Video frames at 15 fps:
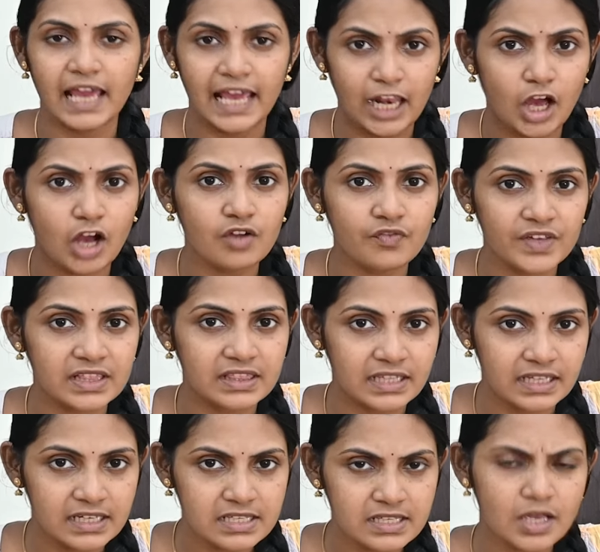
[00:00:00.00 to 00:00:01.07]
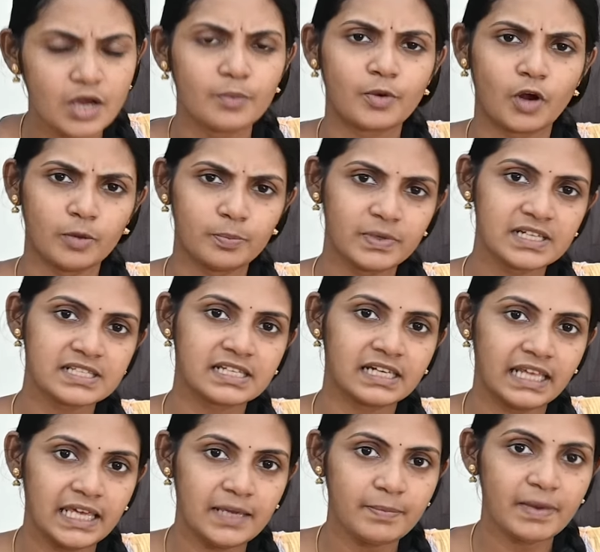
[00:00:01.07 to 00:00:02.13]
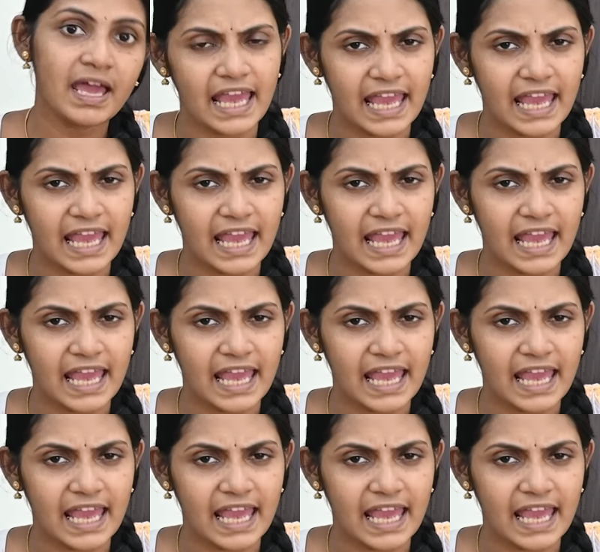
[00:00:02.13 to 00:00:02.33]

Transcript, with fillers: Along with this, proper sleep